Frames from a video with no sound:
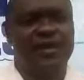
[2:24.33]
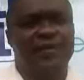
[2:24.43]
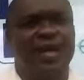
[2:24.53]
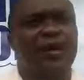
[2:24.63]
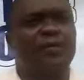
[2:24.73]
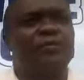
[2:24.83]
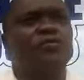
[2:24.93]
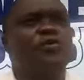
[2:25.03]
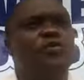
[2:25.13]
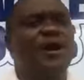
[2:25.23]
Now,
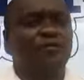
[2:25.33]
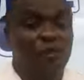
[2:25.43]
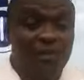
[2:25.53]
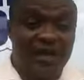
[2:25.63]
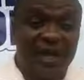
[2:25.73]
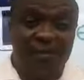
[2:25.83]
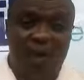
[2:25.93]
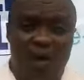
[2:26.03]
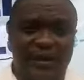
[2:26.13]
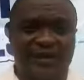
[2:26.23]
you have to pick a
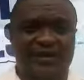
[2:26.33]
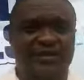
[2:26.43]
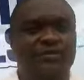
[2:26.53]
point.